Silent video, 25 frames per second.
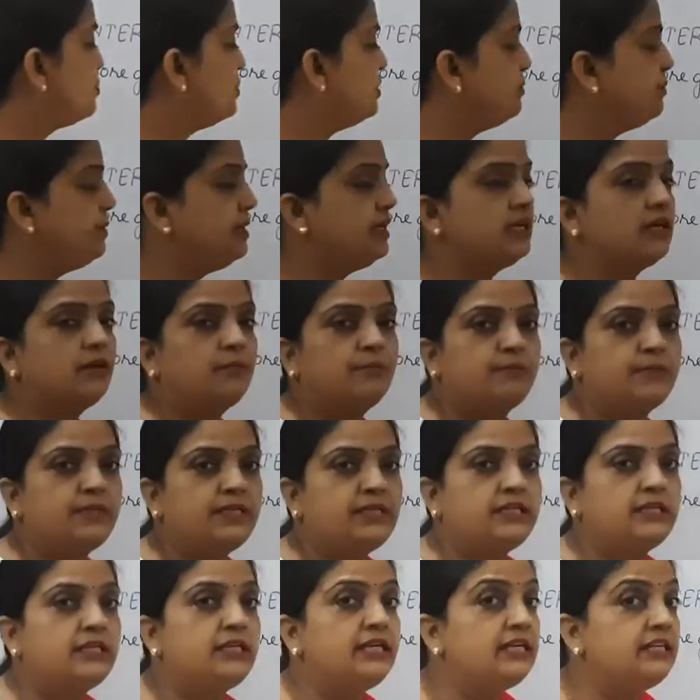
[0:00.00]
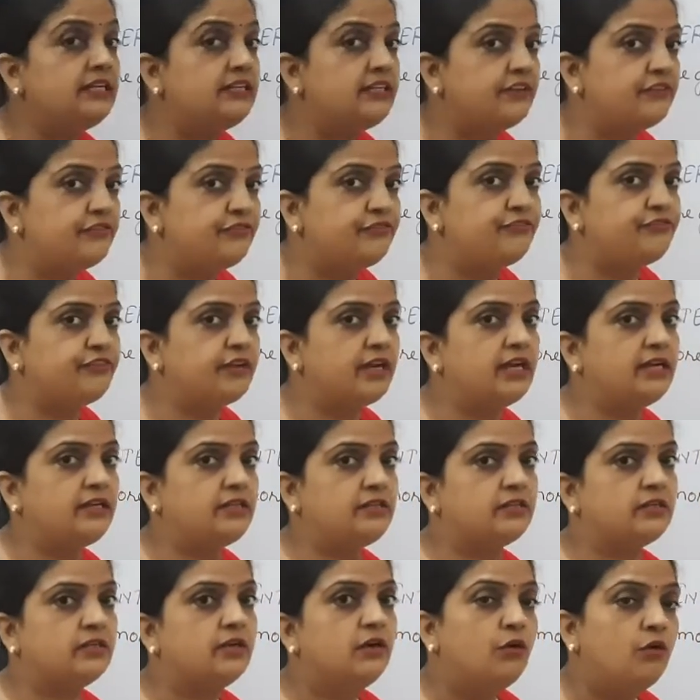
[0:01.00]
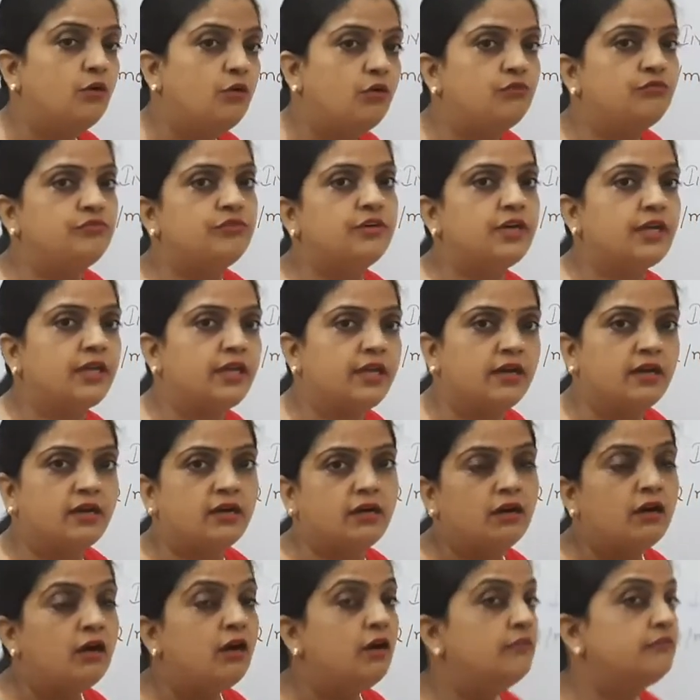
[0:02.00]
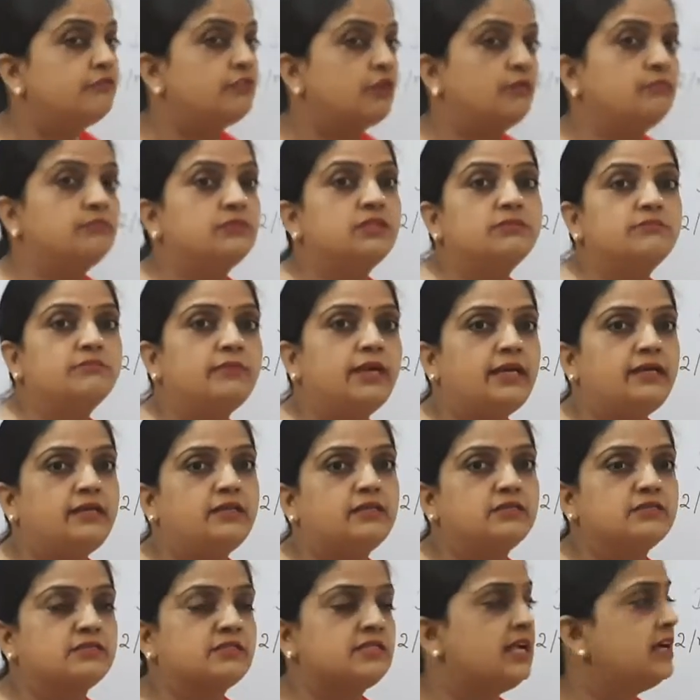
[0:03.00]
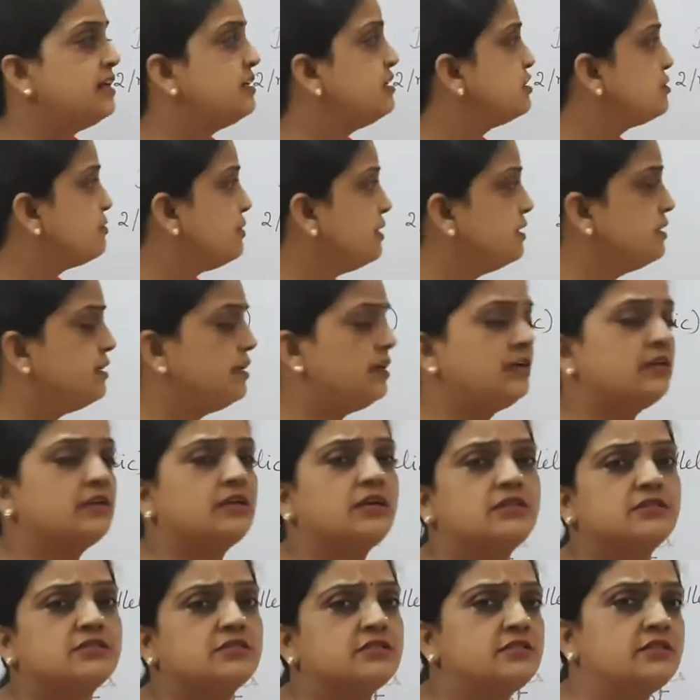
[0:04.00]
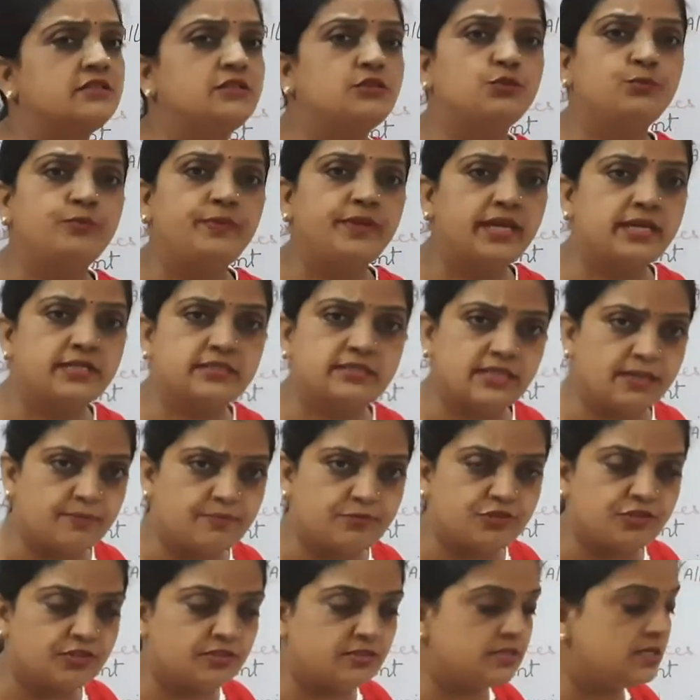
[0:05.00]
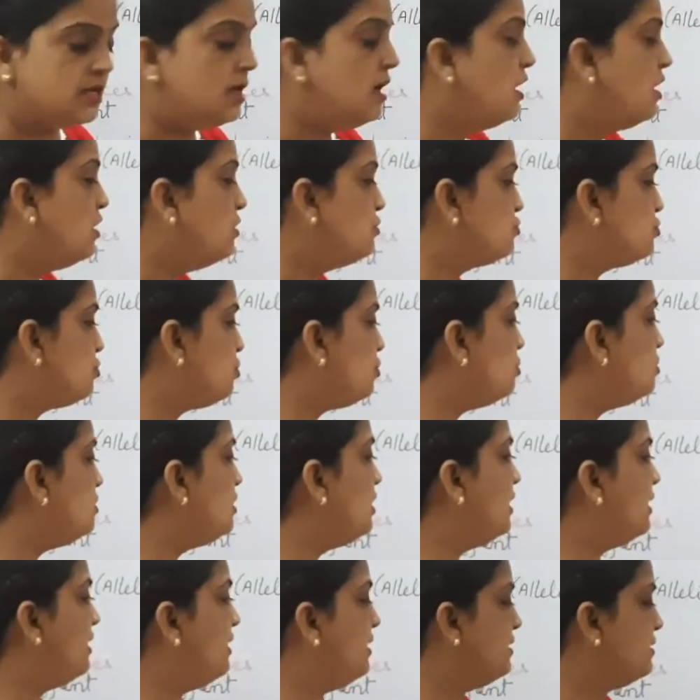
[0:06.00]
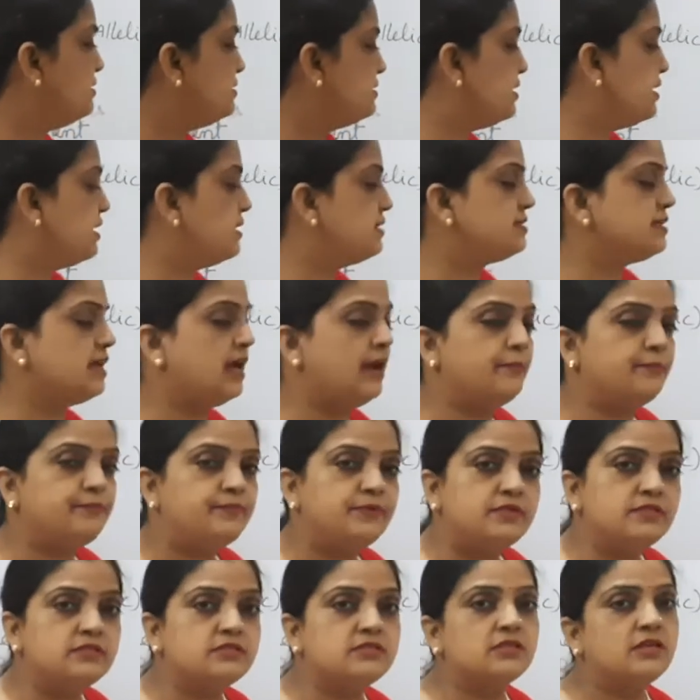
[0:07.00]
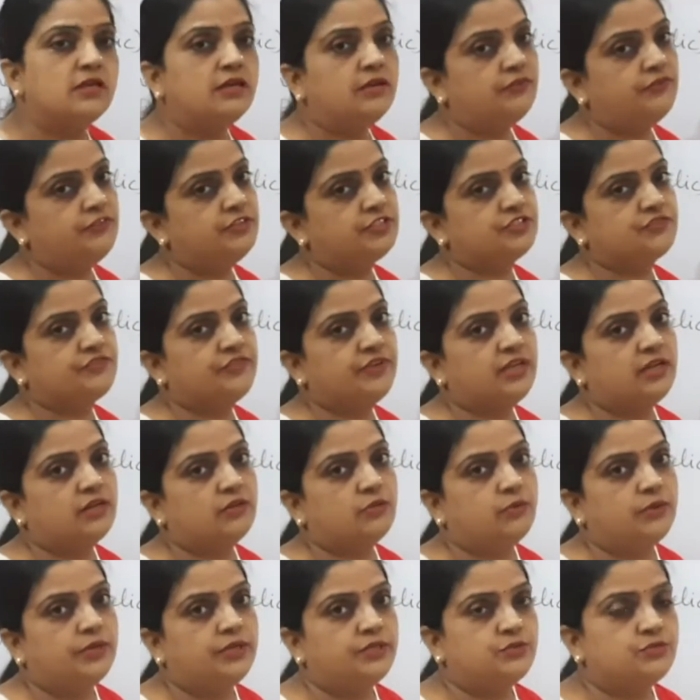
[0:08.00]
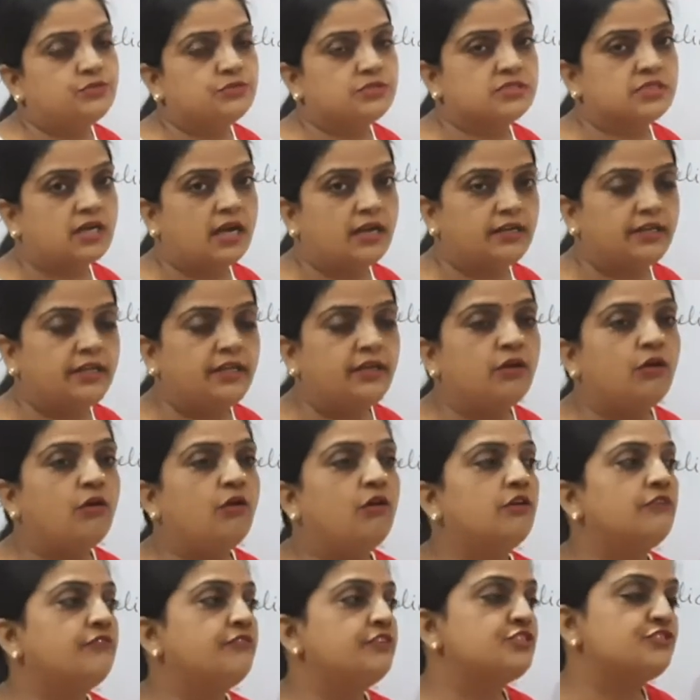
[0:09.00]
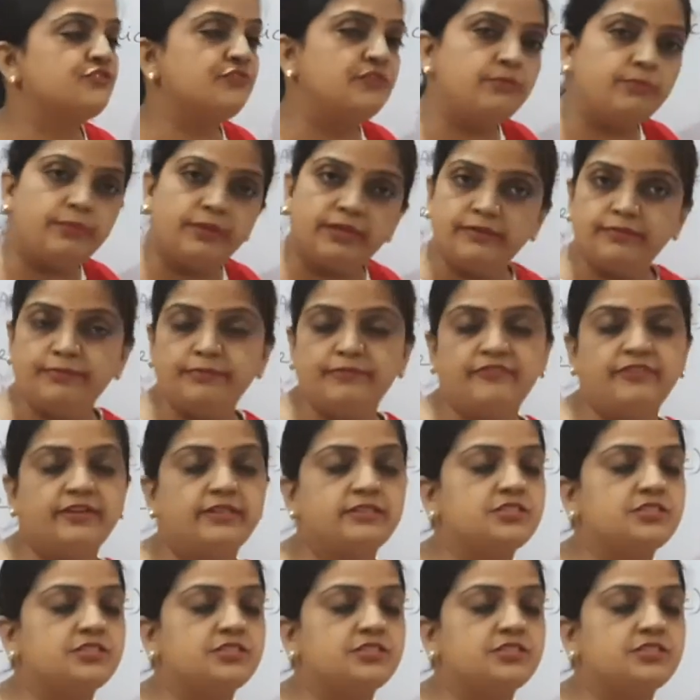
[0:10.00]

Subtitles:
will be completely different over here from the Mendel's. That is why they are considered to be exceptions. So here are the examples which we are going to study, or which we will